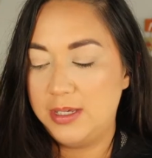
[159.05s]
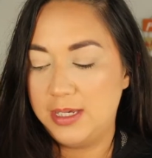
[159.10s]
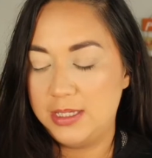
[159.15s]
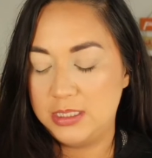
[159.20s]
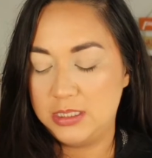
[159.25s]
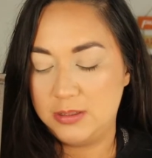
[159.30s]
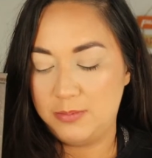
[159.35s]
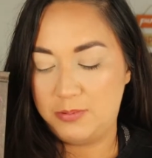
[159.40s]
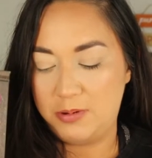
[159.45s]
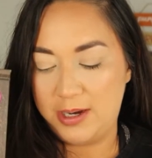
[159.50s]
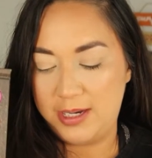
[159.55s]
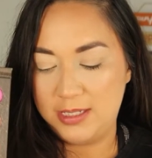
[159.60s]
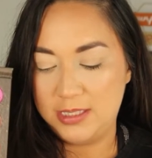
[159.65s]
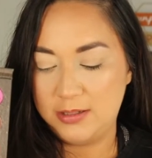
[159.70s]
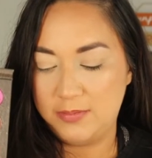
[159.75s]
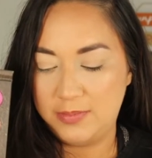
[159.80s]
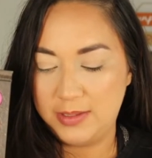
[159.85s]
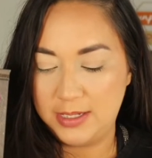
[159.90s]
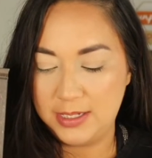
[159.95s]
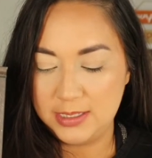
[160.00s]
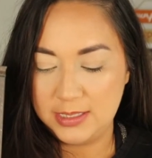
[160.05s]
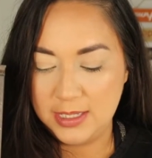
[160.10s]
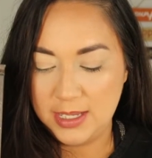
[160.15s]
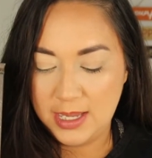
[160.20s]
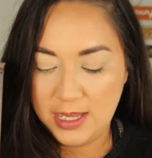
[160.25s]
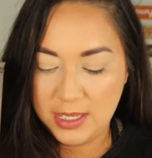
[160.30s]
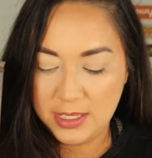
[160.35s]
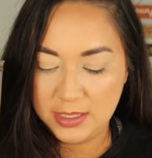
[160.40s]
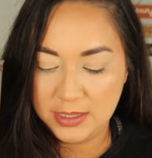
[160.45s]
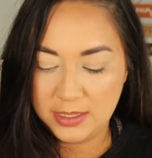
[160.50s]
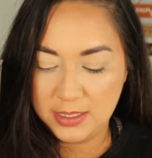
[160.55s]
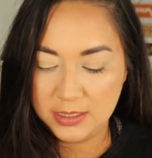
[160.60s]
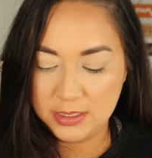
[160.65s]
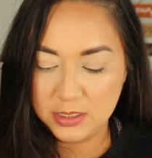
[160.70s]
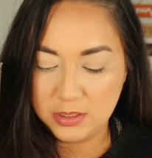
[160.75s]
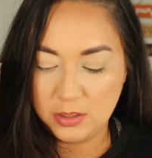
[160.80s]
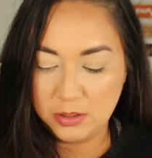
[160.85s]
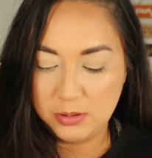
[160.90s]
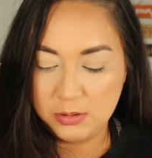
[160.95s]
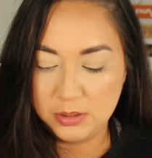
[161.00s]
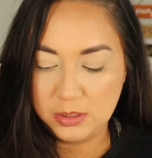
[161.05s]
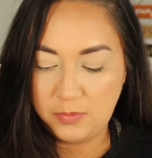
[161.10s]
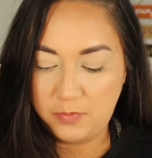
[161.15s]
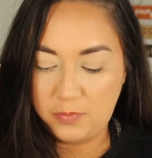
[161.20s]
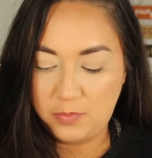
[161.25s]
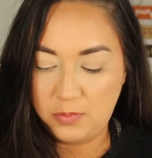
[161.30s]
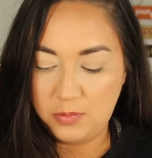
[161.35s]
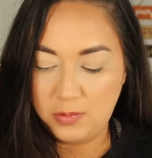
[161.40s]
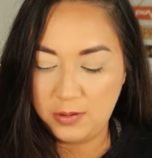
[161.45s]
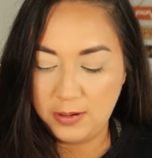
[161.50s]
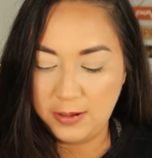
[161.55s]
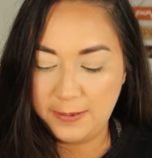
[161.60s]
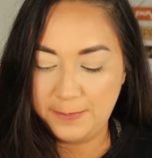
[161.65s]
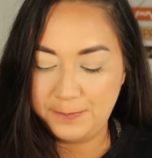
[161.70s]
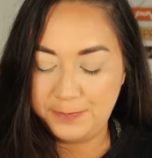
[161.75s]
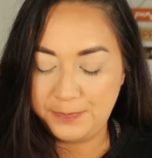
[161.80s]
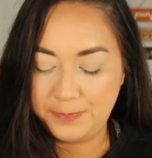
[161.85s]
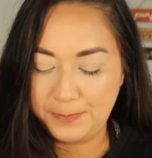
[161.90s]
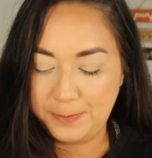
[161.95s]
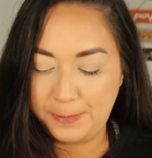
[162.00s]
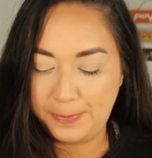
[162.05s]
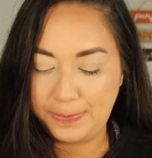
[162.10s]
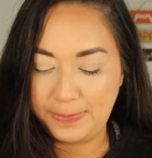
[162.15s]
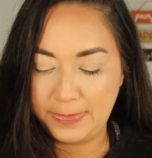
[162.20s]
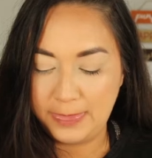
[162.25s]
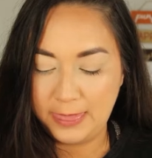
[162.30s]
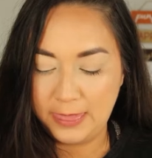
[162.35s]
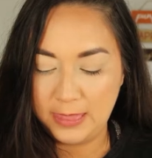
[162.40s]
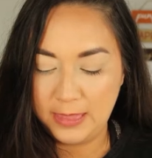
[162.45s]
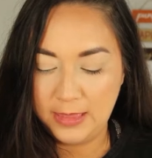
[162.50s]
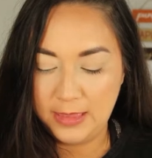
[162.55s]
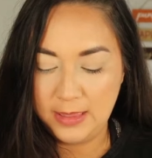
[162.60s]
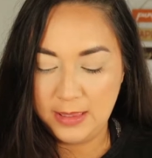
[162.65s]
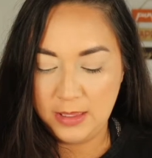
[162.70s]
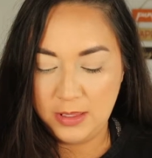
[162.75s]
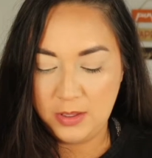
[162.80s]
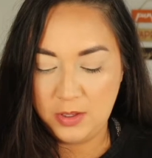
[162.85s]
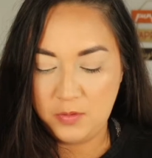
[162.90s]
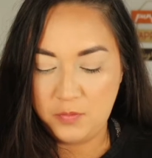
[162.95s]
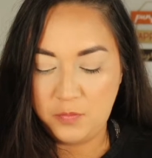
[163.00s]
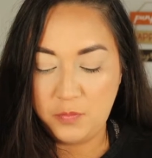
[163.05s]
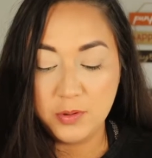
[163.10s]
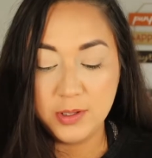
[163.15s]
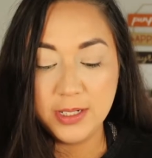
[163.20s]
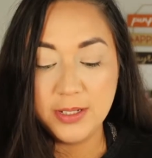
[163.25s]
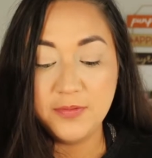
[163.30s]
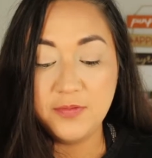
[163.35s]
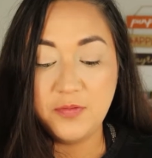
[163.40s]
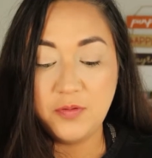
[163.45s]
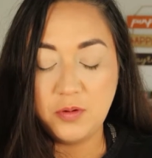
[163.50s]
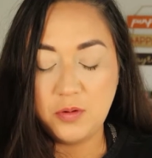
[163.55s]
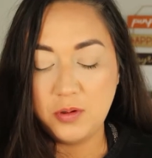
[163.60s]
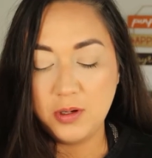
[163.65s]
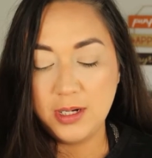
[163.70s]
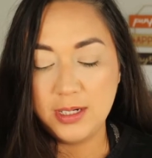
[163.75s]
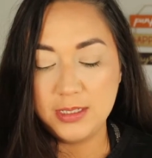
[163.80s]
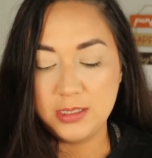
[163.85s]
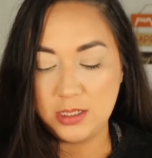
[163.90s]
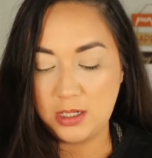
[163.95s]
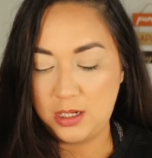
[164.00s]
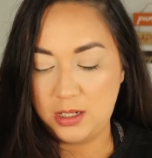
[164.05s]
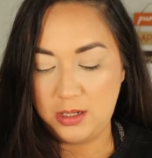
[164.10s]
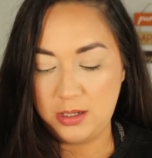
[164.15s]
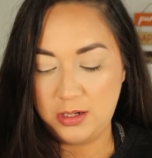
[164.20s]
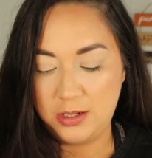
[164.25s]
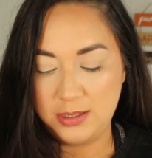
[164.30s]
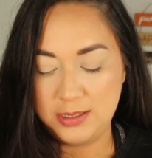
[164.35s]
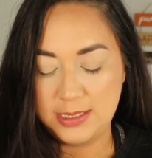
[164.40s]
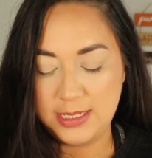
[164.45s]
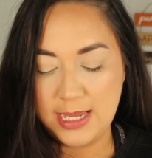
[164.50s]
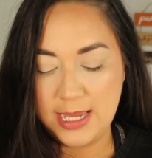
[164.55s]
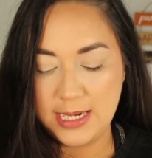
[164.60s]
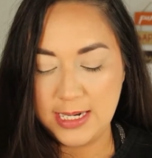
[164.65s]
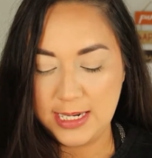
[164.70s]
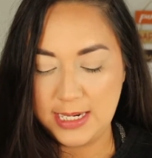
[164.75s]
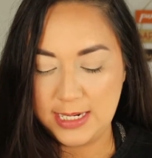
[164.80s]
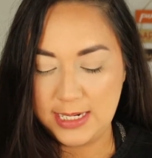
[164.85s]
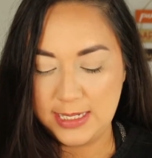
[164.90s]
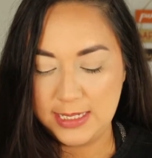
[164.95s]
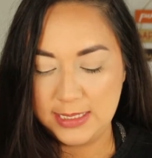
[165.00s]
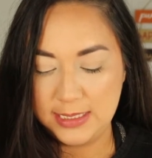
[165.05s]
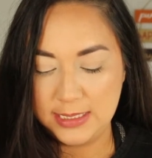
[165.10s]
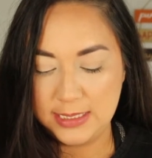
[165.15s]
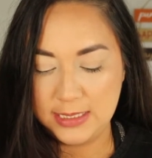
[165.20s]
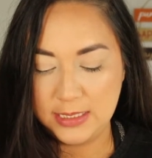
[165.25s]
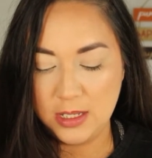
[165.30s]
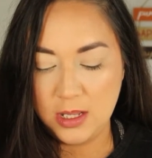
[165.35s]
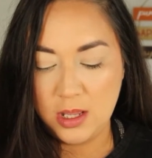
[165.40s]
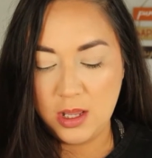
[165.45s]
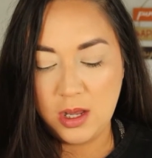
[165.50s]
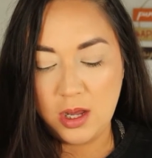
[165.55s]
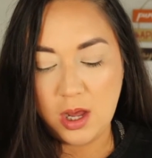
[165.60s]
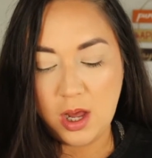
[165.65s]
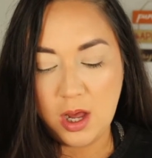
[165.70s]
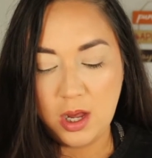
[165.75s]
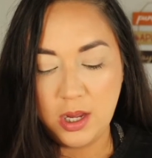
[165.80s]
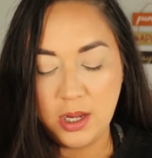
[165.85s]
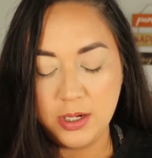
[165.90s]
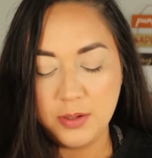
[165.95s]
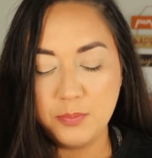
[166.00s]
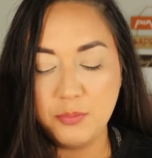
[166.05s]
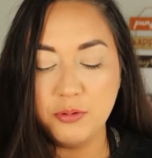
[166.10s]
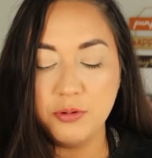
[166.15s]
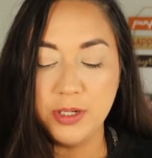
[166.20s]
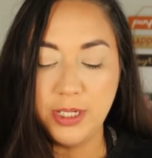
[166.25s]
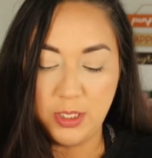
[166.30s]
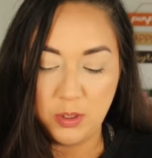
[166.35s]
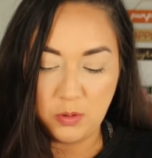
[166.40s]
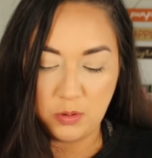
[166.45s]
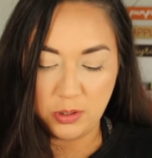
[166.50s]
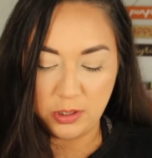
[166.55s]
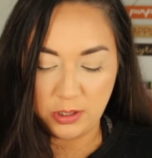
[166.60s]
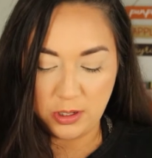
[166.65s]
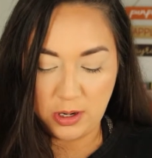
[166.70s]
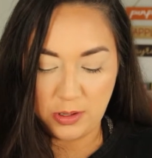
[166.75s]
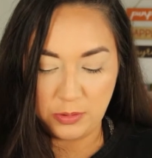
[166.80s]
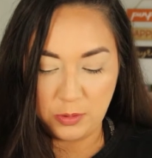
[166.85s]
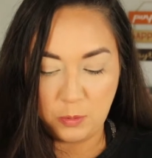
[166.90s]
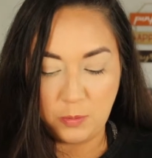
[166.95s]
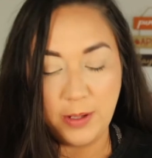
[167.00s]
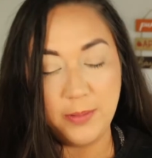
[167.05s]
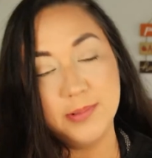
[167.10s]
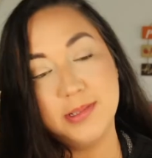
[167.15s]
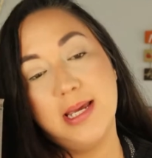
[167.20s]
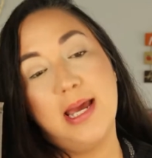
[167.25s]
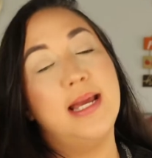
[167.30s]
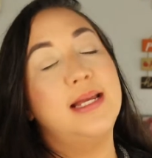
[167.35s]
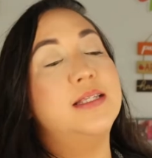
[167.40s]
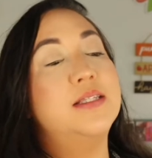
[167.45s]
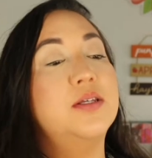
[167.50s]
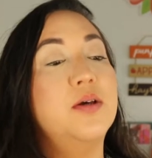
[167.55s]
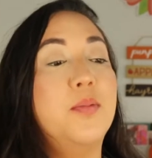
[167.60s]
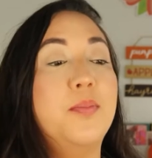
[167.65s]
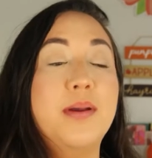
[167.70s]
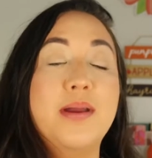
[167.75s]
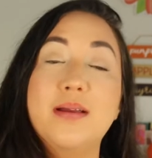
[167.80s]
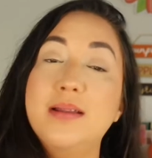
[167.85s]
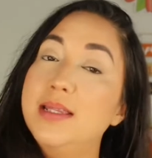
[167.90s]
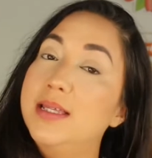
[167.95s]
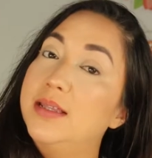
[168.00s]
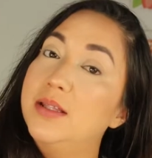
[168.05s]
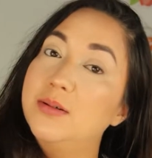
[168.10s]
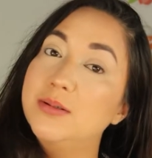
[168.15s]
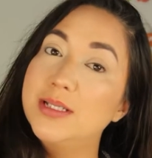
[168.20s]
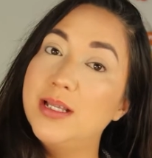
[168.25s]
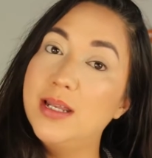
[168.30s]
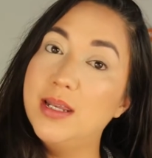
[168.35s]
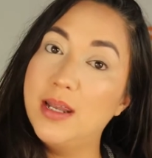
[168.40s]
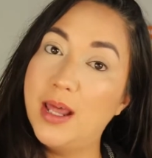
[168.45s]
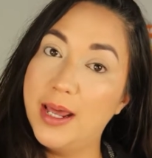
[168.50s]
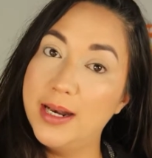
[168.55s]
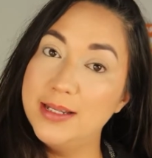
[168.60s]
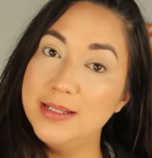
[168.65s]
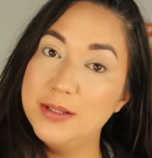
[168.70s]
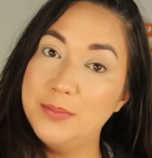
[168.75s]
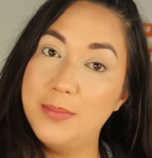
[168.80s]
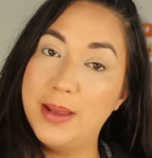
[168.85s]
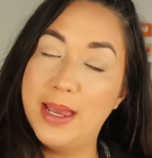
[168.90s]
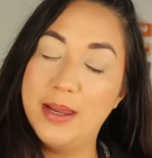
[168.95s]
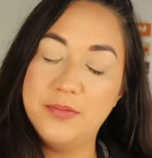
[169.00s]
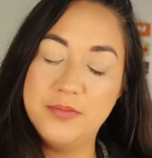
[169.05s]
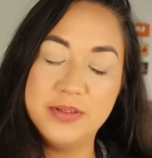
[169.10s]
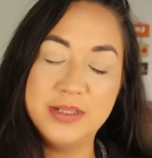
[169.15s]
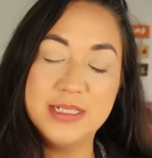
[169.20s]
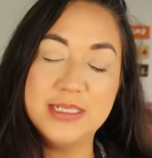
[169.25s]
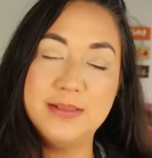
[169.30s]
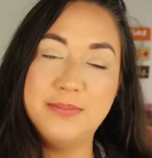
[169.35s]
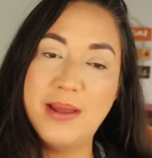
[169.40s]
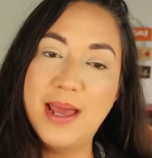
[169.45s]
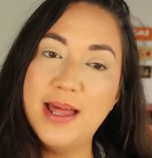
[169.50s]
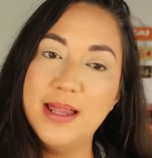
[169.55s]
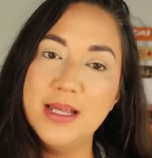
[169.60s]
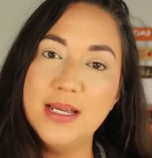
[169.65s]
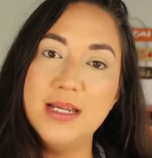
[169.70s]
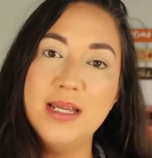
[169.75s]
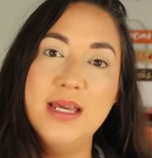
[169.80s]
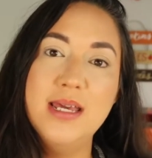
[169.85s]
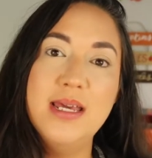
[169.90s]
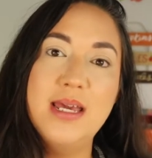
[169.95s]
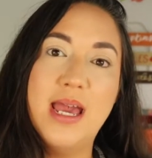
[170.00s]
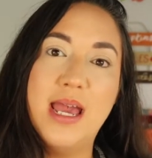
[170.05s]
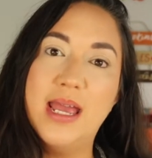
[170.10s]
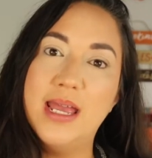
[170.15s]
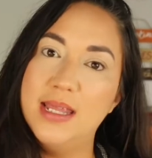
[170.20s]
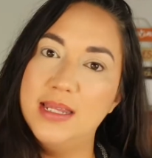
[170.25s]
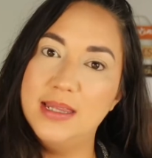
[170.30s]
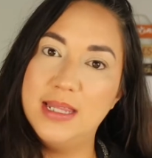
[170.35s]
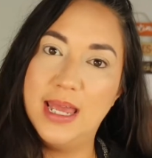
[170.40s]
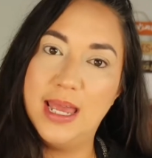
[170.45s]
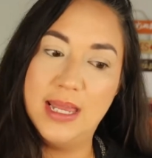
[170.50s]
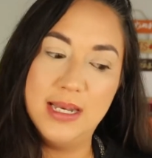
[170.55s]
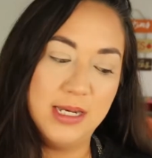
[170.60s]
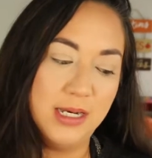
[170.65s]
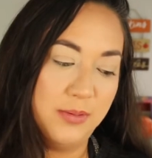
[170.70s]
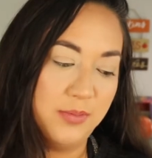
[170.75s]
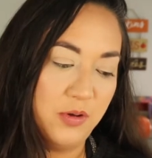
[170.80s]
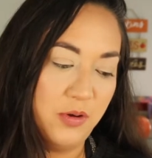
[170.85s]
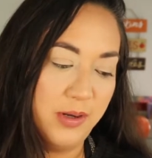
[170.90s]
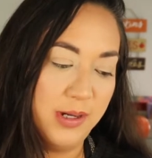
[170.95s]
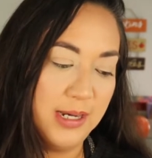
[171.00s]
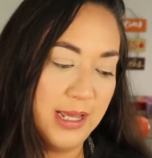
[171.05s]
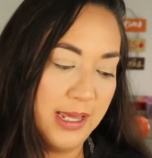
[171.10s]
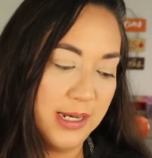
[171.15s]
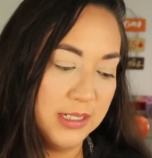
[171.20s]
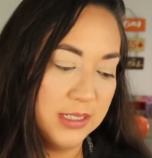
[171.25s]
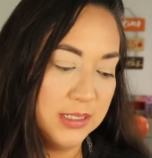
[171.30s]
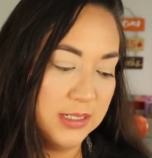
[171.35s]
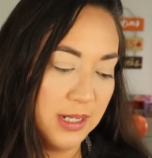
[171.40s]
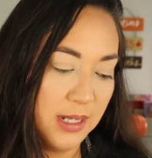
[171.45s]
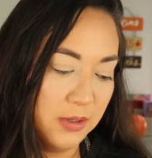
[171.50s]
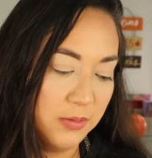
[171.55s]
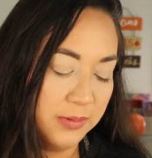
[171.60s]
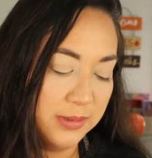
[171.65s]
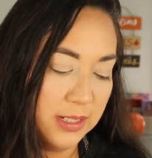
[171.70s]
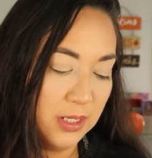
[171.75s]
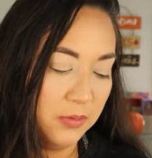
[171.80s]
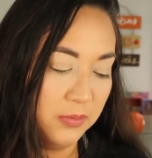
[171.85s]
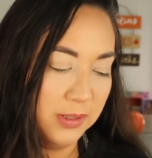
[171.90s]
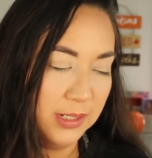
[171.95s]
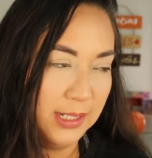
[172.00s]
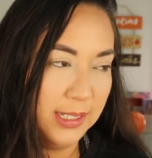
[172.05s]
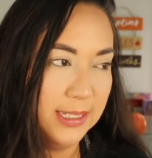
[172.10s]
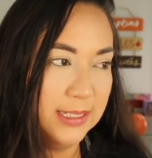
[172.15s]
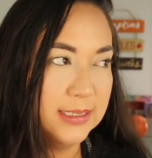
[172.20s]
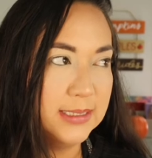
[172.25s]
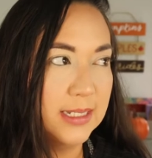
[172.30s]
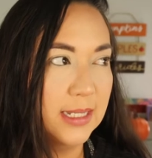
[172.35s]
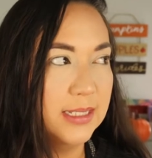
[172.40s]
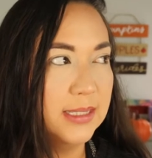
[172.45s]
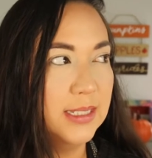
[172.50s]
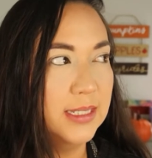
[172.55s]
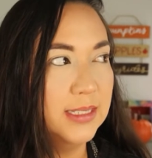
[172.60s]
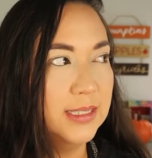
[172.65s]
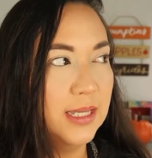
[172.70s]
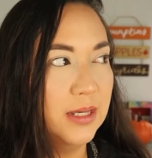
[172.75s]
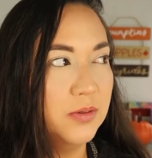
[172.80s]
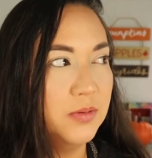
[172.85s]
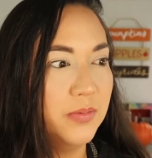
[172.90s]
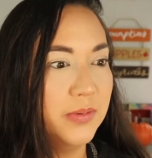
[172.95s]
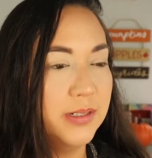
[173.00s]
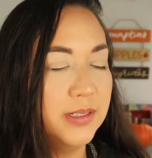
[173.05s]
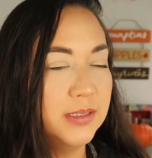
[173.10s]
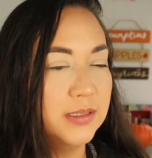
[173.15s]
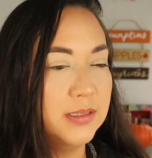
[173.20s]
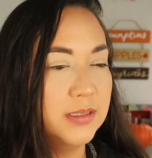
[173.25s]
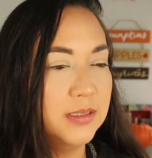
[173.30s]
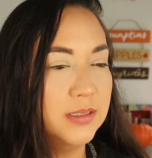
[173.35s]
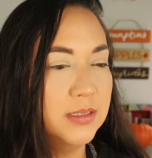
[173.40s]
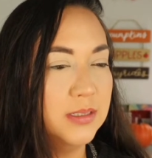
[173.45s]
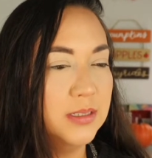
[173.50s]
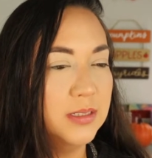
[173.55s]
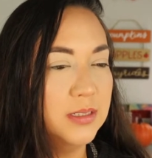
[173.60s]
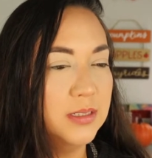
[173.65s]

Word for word: you guys the price of this. This goes for $44 and it is on pre-order on their website. So apparently there was a lot of demand for this palette and they ended up going out of stock when they released. I think that was